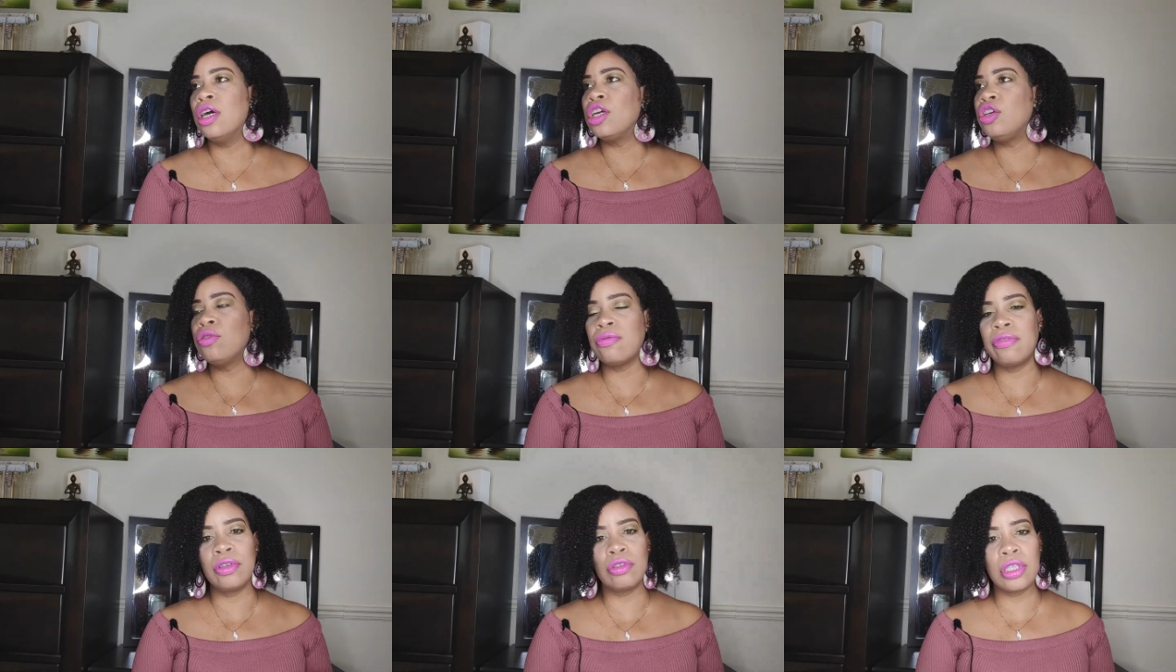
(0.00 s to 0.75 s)
you will
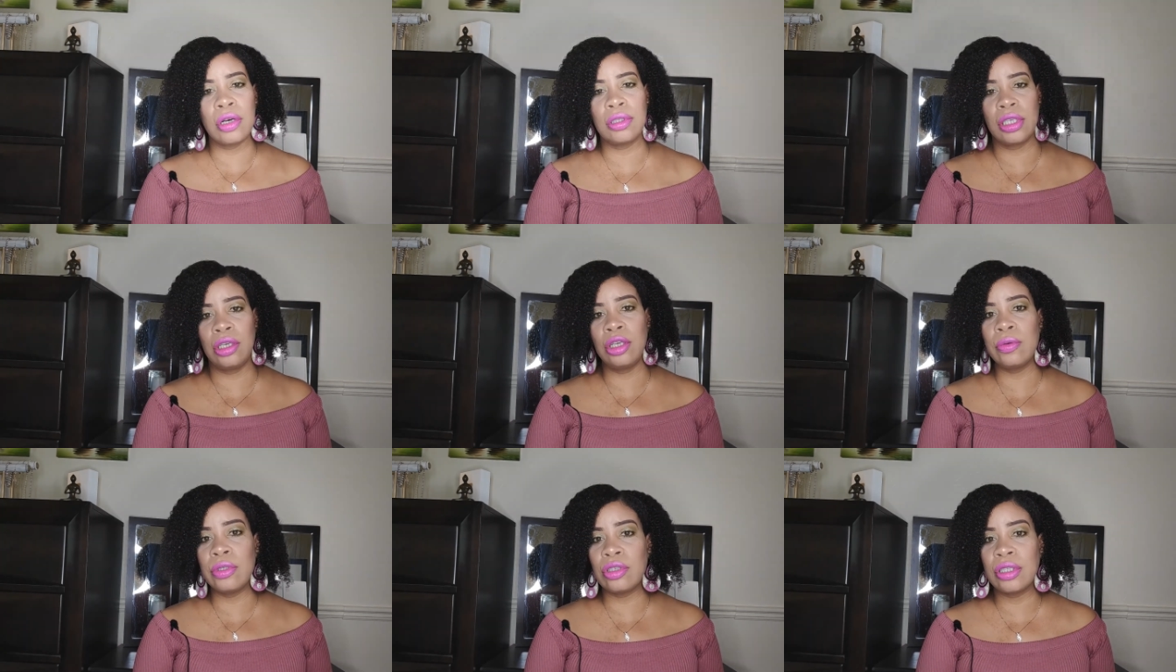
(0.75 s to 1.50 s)
feel so secure
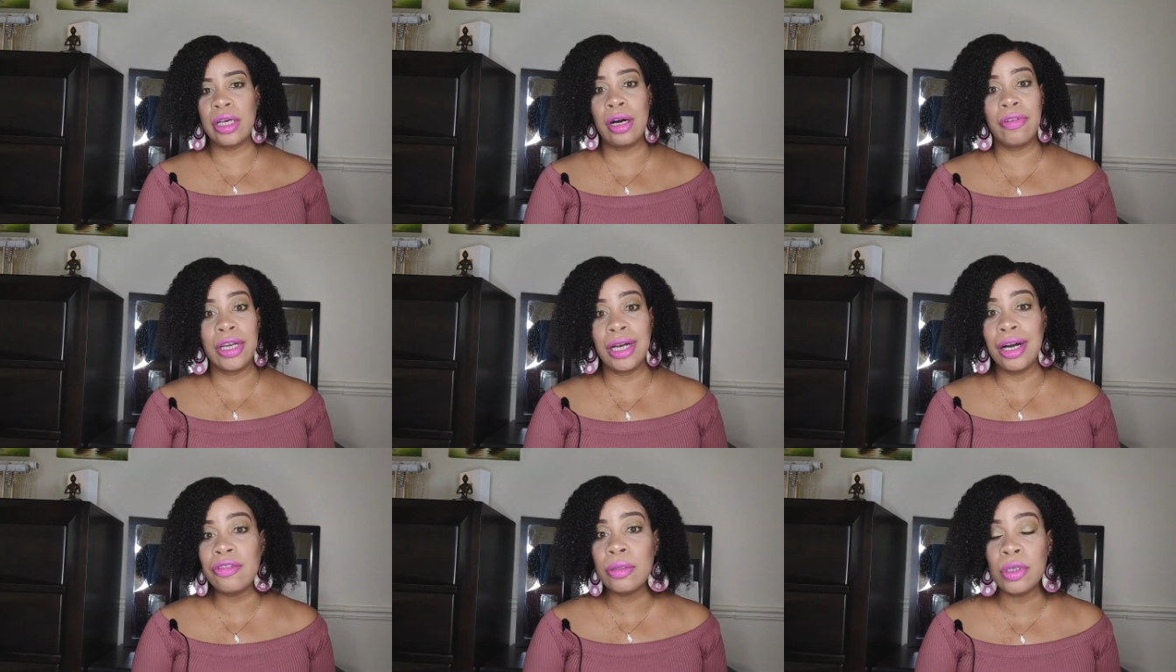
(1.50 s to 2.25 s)
with yourself and
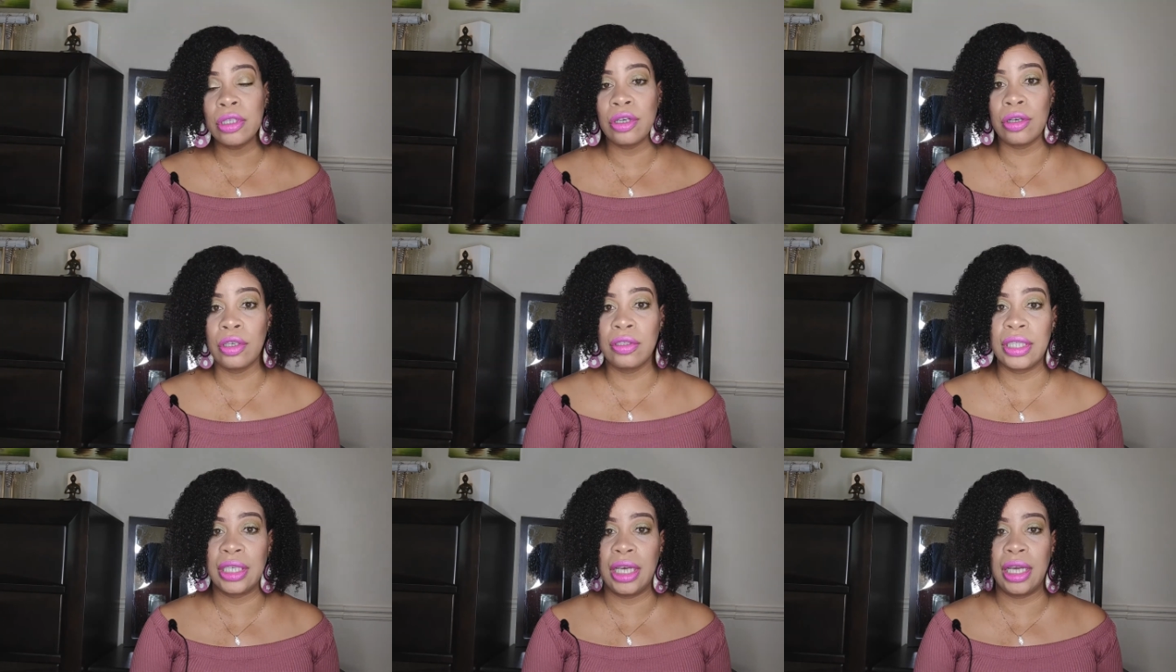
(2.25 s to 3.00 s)
comfortable in your own
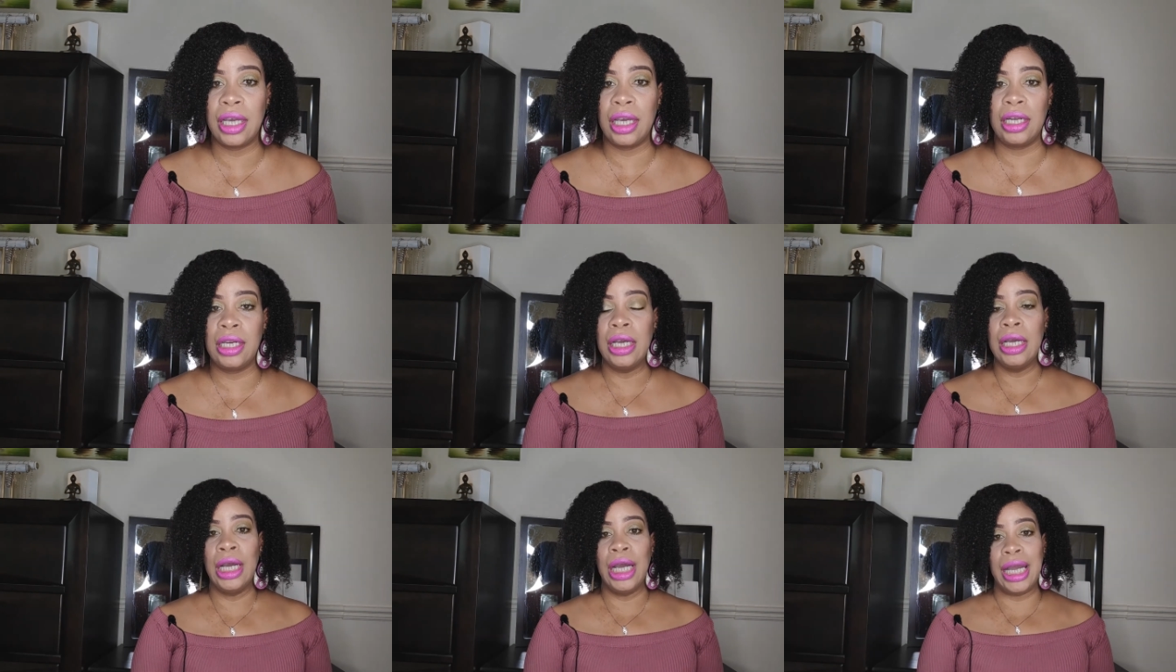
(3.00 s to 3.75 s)
skin
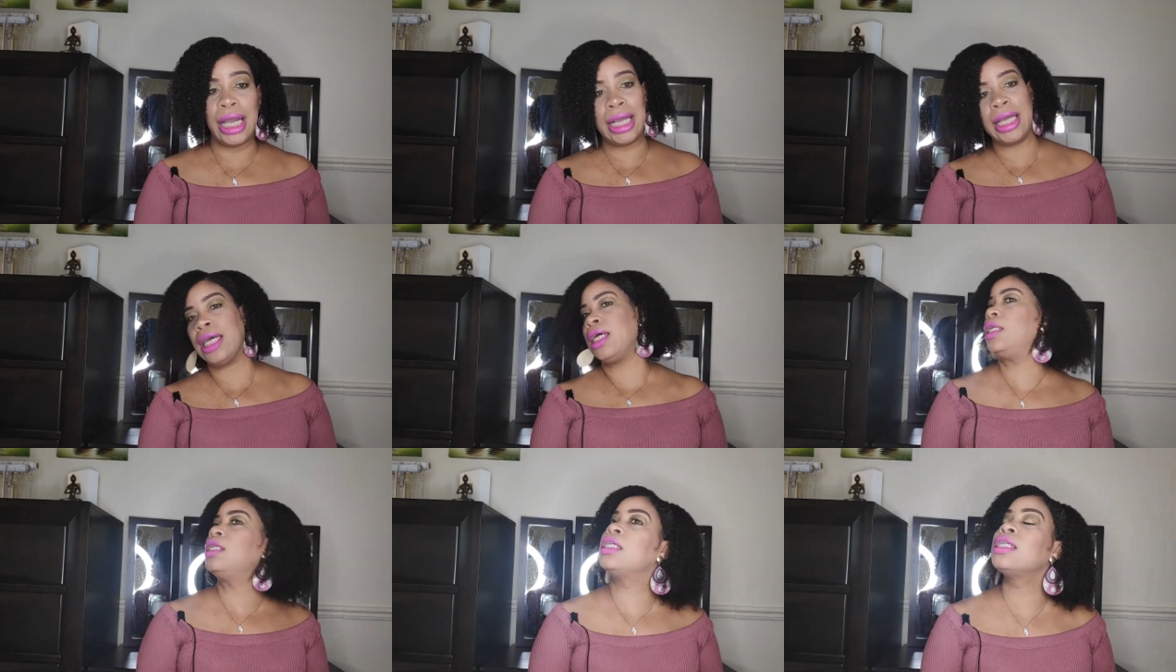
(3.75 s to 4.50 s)

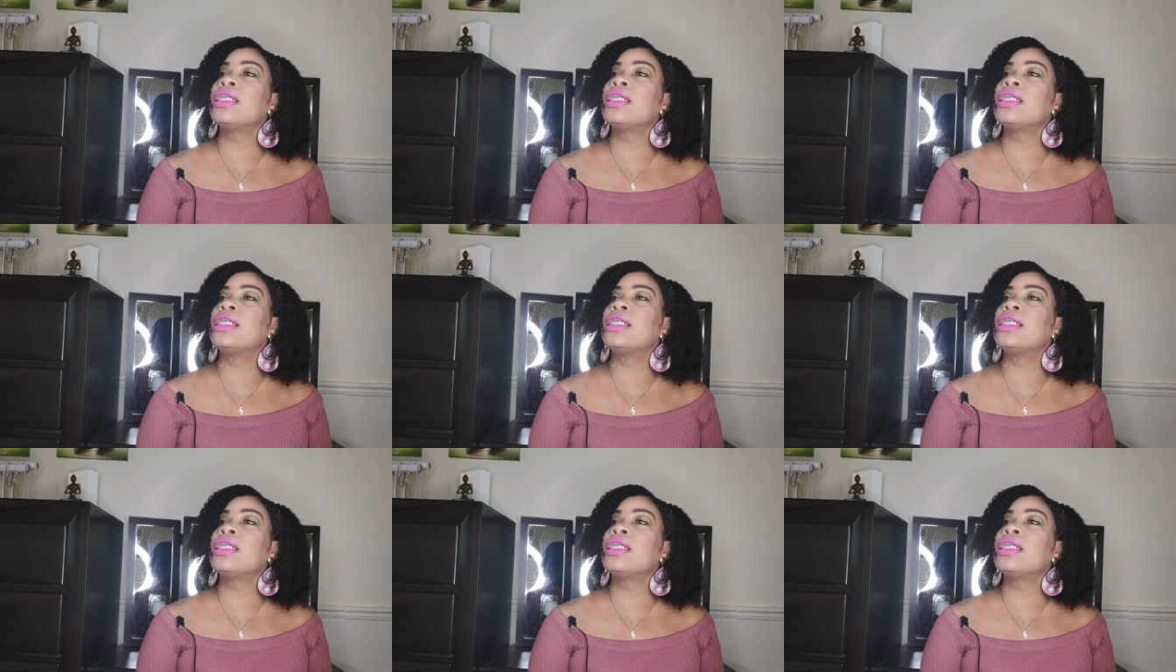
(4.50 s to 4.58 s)
and